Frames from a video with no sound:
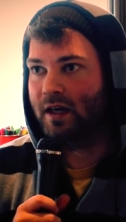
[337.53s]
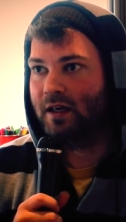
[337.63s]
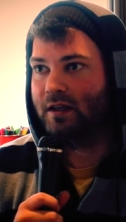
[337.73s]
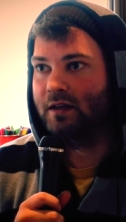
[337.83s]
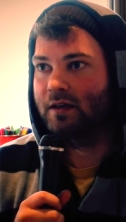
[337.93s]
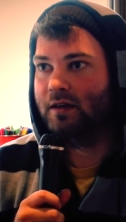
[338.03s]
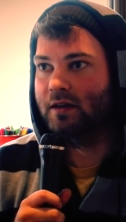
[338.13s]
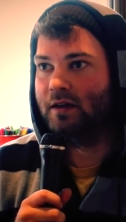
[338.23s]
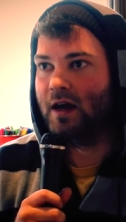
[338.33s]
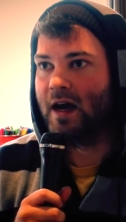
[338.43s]
and
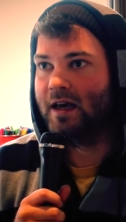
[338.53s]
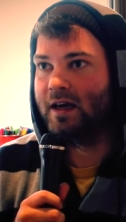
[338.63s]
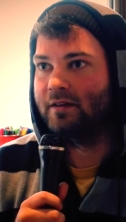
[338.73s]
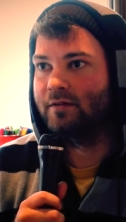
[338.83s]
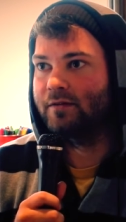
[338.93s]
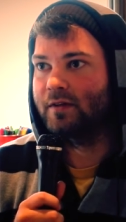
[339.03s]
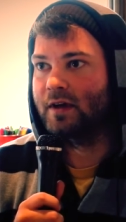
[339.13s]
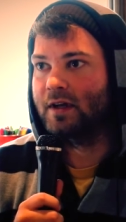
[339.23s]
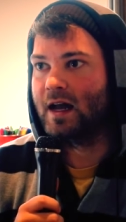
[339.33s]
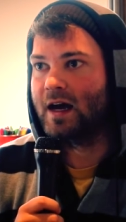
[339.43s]
I have
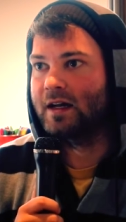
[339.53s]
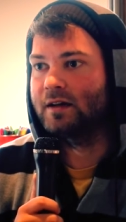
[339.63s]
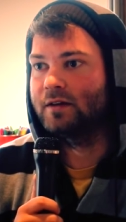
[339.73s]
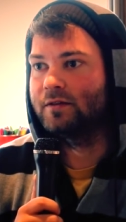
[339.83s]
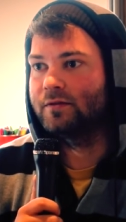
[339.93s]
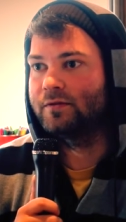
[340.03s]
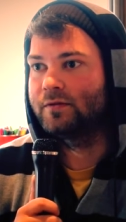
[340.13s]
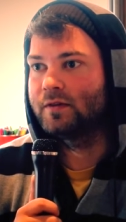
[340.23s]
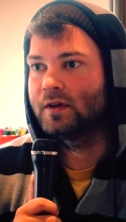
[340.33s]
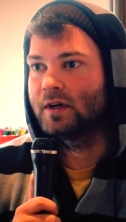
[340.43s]
a lot
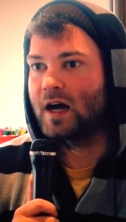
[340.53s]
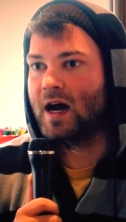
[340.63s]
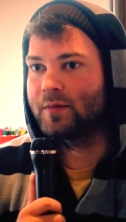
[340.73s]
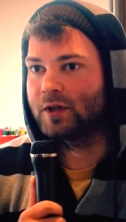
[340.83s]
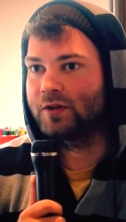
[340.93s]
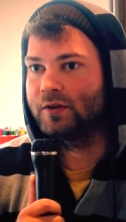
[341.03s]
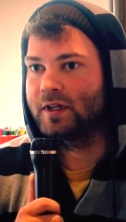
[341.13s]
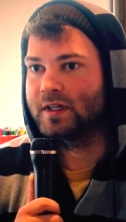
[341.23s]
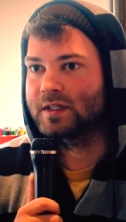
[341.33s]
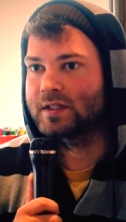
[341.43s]
of
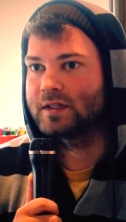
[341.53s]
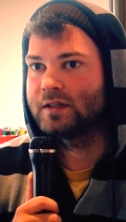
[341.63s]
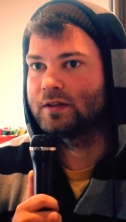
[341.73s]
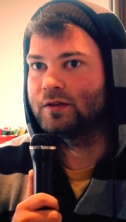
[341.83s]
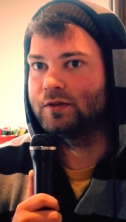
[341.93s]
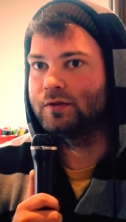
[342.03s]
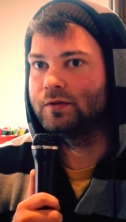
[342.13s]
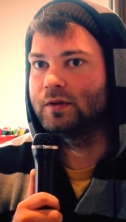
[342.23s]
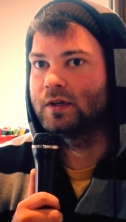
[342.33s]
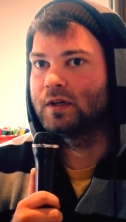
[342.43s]
opportunities
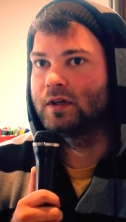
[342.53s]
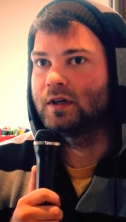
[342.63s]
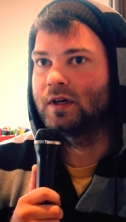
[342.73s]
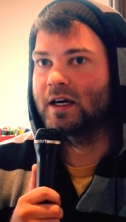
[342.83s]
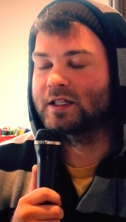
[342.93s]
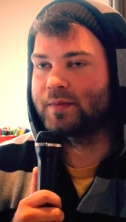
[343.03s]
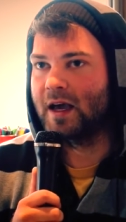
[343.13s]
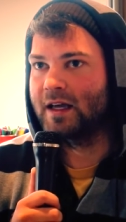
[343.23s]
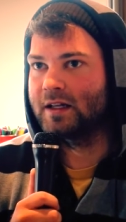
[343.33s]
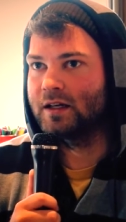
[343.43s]
to
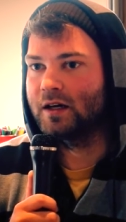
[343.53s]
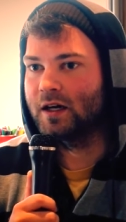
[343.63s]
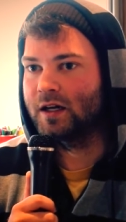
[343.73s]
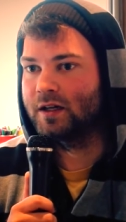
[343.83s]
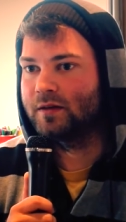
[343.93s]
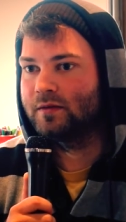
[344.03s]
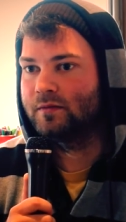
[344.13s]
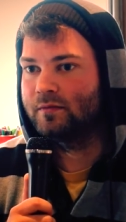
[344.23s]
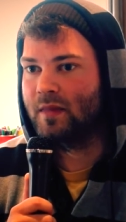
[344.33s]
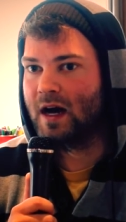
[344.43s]
expand on
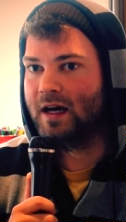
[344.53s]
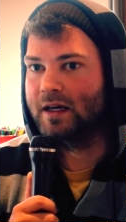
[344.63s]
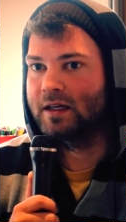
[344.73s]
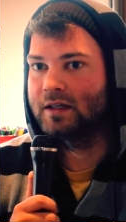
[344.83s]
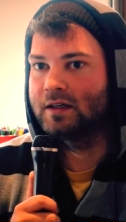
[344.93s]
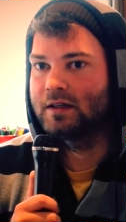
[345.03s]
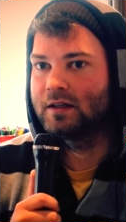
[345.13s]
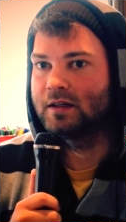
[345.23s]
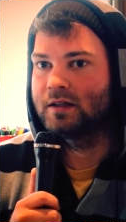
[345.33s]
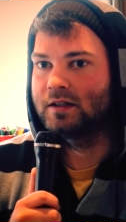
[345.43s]
my
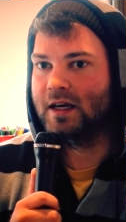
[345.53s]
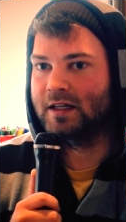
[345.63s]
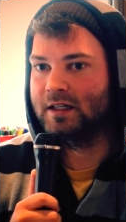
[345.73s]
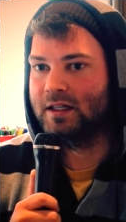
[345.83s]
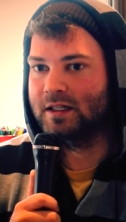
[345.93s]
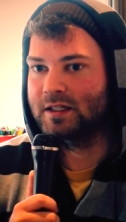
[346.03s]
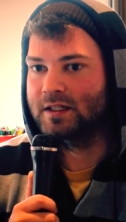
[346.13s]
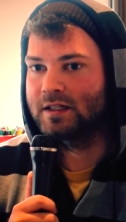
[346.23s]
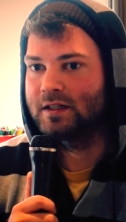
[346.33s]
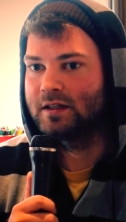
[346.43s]

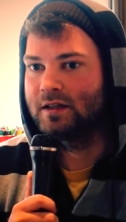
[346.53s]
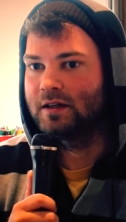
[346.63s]
techniques.